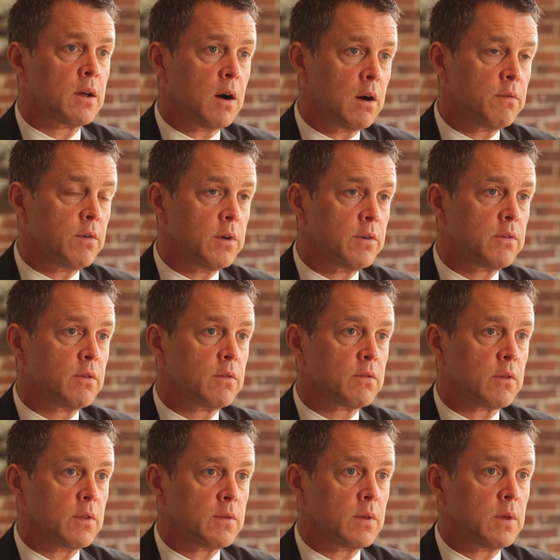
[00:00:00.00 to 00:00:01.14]
coverage
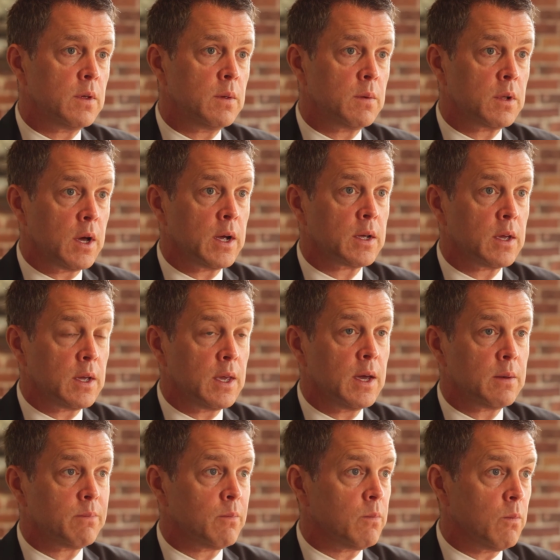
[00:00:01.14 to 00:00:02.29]
so that the client could
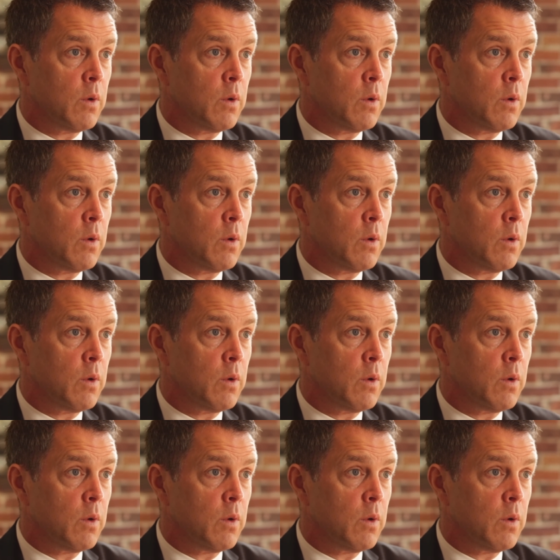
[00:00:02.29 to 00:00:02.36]
get